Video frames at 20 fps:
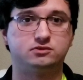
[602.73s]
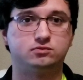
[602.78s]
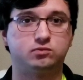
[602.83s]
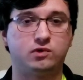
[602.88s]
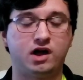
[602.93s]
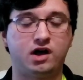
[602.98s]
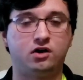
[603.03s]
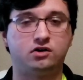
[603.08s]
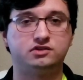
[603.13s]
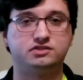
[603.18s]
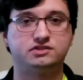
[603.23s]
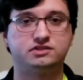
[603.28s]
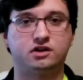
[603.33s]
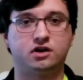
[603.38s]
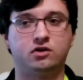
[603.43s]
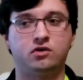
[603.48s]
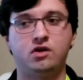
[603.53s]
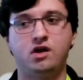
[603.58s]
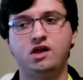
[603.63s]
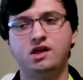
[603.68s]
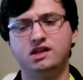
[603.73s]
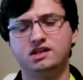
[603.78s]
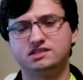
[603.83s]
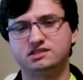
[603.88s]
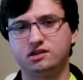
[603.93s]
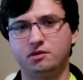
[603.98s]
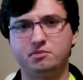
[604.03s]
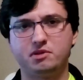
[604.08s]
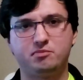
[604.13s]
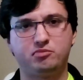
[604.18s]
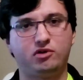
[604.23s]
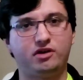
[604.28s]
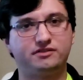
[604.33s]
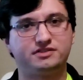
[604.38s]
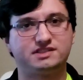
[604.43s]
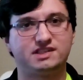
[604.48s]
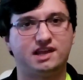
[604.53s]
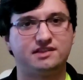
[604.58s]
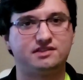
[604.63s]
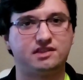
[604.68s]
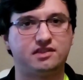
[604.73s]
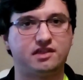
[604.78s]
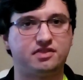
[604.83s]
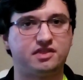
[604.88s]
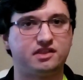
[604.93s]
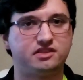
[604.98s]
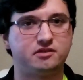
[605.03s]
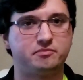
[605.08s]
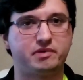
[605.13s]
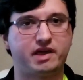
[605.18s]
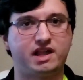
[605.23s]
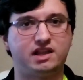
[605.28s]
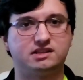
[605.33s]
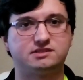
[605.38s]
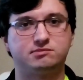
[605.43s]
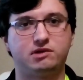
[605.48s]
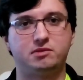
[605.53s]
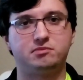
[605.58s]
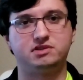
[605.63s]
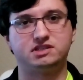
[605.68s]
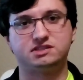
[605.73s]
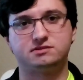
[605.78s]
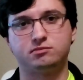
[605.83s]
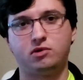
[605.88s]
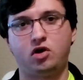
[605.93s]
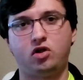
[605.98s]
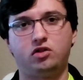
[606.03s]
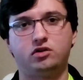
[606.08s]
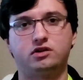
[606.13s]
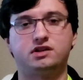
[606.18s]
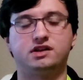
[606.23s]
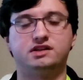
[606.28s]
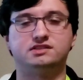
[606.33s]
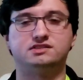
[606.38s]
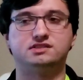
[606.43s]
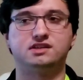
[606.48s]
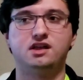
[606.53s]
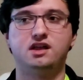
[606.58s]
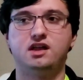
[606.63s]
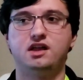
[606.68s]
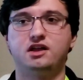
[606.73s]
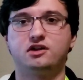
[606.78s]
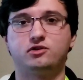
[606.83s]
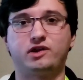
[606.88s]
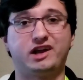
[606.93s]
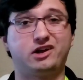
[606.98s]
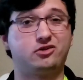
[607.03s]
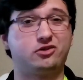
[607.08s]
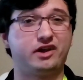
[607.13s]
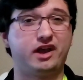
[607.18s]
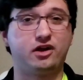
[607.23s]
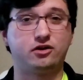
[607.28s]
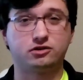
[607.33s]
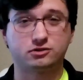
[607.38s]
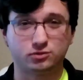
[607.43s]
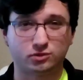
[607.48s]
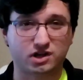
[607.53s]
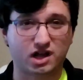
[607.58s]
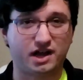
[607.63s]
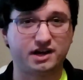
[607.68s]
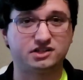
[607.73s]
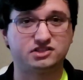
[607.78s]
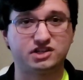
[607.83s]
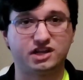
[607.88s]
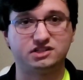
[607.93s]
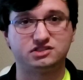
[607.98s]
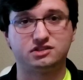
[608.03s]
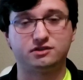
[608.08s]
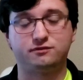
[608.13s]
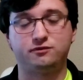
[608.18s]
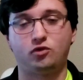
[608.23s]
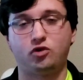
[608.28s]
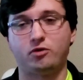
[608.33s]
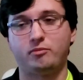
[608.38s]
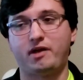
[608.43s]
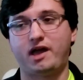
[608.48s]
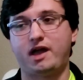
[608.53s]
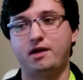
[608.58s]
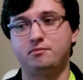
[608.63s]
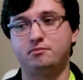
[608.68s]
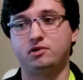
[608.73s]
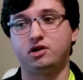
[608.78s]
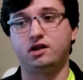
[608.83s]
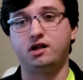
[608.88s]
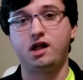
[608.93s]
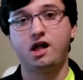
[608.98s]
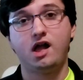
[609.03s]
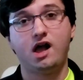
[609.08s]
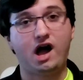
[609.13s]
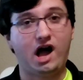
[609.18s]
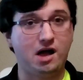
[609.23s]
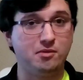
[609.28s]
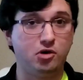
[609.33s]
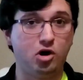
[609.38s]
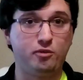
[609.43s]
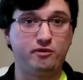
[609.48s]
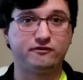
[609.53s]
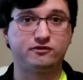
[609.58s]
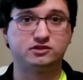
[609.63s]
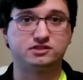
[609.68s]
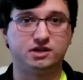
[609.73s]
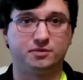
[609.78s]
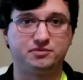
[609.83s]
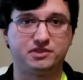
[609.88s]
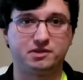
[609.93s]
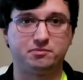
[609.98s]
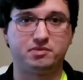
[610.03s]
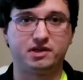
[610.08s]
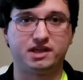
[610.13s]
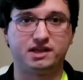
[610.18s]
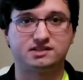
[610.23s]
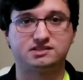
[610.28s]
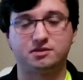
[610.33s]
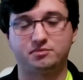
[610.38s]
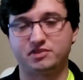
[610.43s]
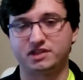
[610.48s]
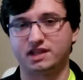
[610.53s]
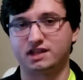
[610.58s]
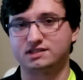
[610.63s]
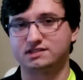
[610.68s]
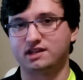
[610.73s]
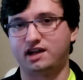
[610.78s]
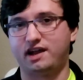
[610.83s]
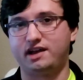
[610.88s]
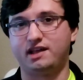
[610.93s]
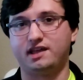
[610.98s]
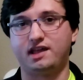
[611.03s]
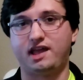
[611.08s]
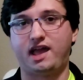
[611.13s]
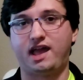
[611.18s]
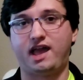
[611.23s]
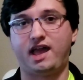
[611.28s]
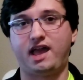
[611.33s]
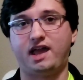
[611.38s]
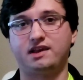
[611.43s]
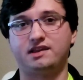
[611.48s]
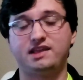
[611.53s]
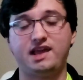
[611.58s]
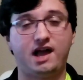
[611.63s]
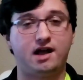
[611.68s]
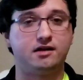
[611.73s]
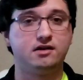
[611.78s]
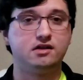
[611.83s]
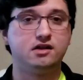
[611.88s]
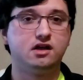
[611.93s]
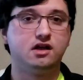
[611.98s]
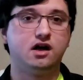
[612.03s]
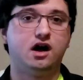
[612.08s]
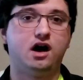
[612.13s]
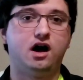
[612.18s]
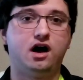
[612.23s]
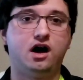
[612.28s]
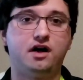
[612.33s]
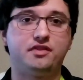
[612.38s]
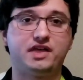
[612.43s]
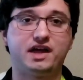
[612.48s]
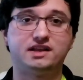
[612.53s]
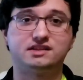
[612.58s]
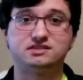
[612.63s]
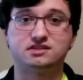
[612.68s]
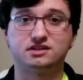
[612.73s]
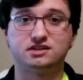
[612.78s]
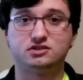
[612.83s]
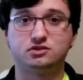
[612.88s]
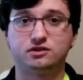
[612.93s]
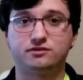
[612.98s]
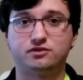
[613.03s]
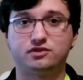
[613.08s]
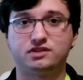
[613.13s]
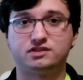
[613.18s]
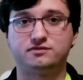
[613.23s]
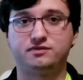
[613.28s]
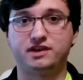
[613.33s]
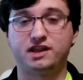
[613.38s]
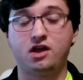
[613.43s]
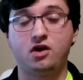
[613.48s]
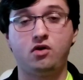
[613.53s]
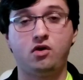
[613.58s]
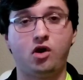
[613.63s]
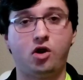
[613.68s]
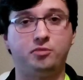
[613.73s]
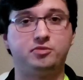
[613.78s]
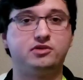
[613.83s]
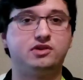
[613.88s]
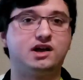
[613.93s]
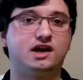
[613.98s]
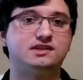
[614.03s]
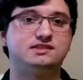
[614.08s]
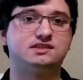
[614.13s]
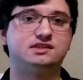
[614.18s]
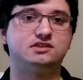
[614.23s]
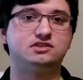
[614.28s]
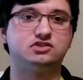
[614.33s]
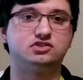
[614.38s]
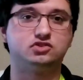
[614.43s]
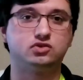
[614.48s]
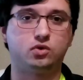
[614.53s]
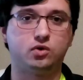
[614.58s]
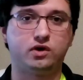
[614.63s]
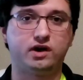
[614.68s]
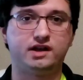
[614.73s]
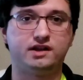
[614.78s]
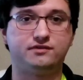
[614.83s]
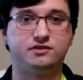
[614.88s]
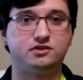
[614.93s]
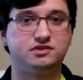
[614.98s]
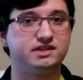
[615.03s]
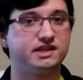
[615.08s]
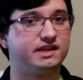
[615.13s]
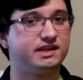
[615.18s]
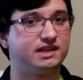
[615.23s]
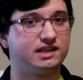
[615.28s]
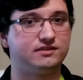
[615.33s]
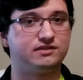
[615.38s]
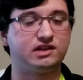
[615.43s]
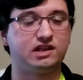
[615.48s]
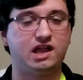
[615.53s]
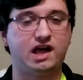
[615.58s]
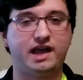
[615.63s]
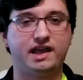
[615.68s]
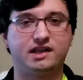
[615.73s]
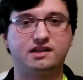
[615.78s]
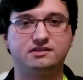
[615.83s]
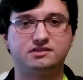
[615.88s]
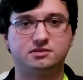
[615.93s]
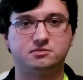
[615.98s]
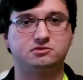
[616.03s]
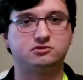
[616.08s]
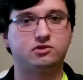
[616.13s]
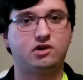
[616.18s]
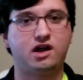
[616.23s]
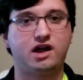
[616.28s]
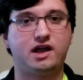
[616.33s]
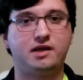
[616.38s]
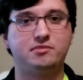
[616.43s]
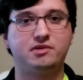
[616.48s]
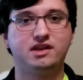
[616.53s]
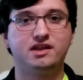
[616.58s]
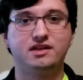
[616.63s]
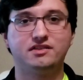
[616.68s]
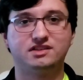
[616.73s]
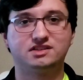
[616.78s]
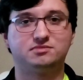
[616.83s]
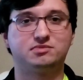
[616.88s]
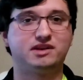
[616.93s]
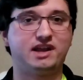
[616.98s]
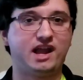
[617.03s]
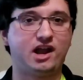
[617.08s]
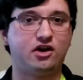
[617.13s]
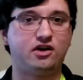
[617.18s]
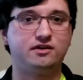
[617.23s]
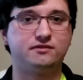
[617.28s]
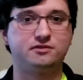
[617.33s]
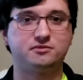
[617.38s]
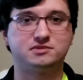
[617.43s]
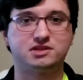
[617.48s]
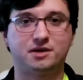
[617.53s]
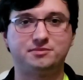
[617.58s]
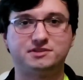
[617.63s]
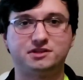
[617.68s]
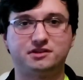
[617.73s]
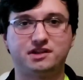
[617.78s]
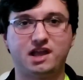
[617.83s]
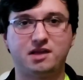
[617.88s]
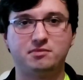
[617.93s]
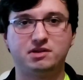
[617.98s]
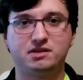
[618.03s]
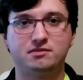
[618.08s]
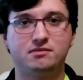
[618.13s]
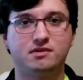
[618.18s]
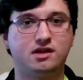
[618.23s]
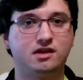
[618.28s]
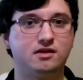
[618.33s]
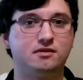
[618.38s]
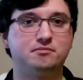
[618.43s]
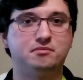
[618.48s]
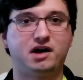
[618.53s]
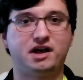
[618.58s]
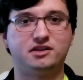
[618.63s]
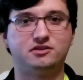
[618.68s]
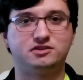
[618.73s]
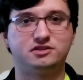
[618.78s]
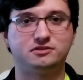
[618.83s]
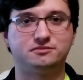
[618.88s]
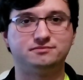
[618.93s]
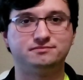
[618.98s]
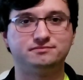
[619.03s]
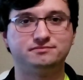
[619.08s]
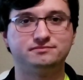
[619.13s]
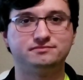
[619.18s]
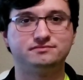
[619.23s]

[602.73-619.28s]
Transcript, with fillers: as well, so some people have said that they think the ban list might be smaller because Grand Creators will kind of change the format, but I'm hoping for something big, something exciting, and yeah, that is going to do it for this video. Hope you guys enjoyed. If you did, leave a like, subscribe. This has been Aaron from Top Tier Gaming. Bye, YouTube.